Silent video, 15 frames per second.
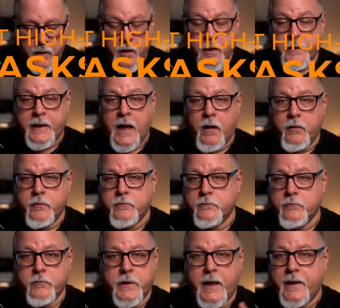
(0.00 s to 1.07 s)
Now,
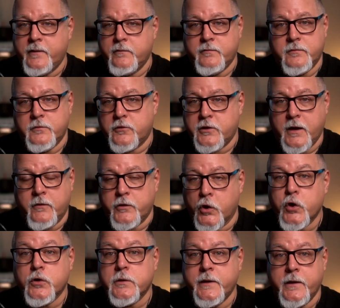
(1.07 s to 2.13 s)
what I shared
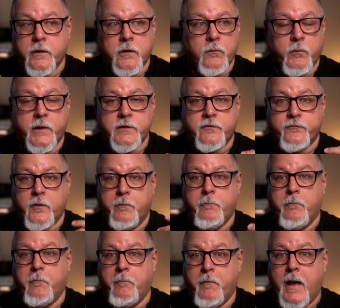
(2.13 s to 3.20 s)
earlier was from
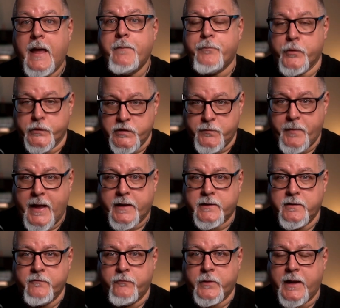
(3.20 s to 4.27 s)
my
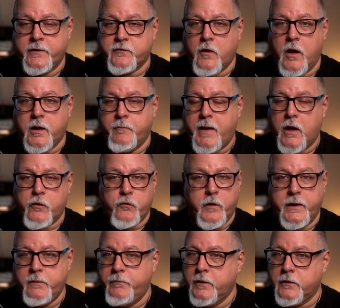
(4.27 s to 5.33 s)
perspective when I talk about
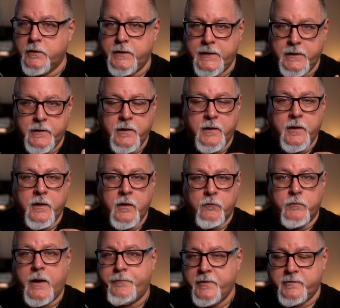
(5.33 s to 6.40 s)
credibility,
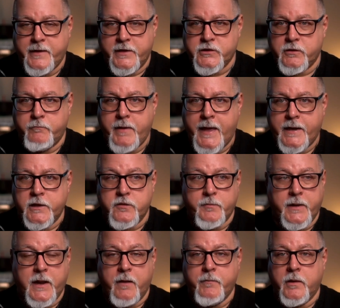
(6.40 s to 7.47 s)
reputation
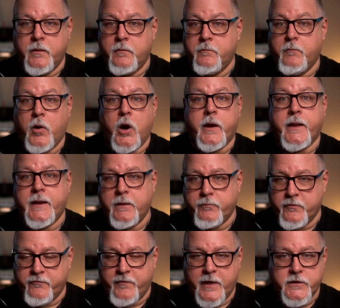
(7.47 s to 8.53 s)
management. I'm a marketing
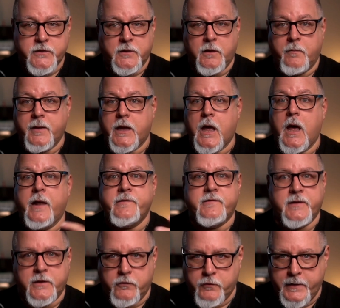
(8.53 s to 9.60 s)
professional. I'm a
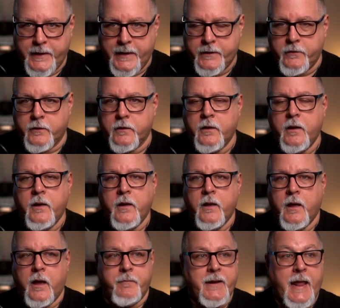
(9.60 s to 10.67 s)
content creator.
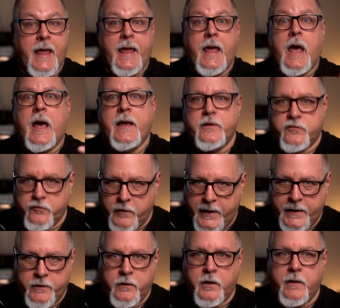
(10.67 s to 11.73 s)
I'm an AI
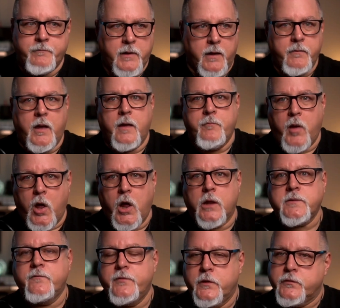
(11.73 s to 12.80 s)
trainer. I'm
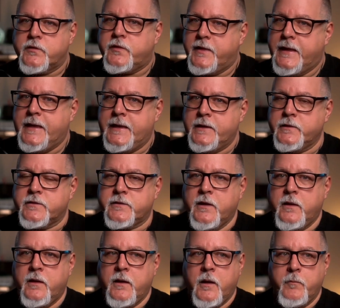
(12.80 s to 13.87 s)
all of those things,
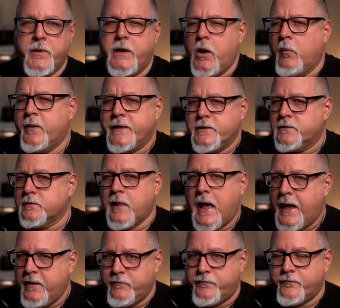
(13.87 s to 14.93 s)
but nobody's
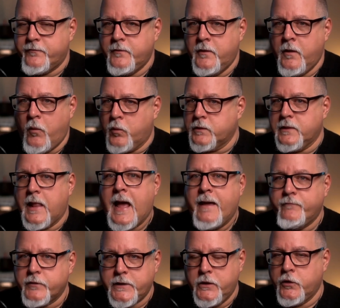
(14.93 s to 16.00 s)
life or
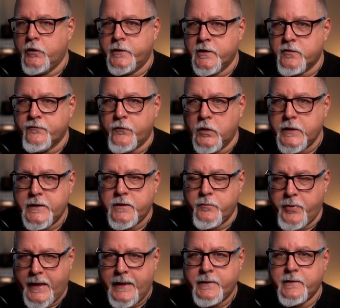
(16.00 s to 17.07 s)
livelihood is fully
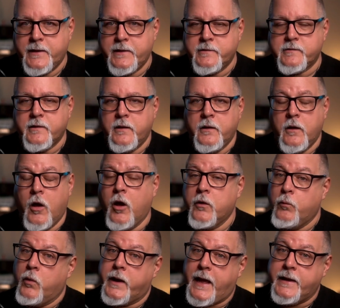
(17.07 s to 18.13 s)
dependent on
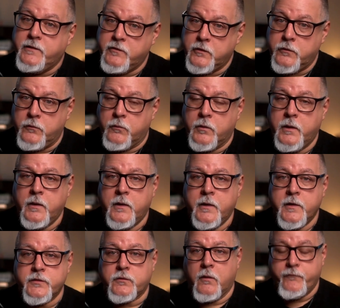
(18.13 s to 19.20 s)
what I do.
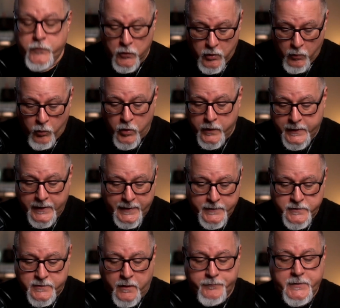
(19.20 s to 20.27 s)
So if you're working in
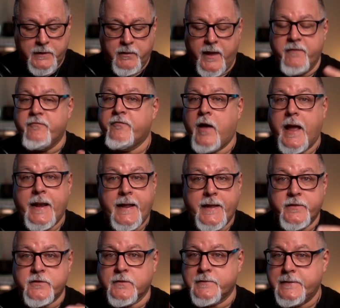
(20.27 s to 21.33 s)
something like
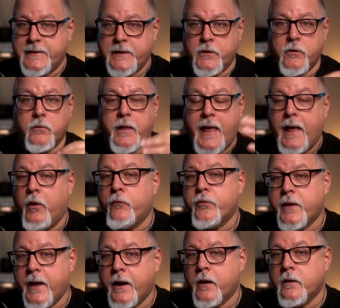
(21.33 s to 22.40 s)
finance, legal,
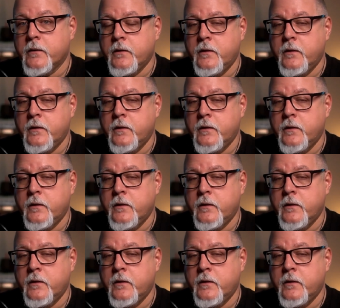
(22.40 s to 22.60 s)
healthcare,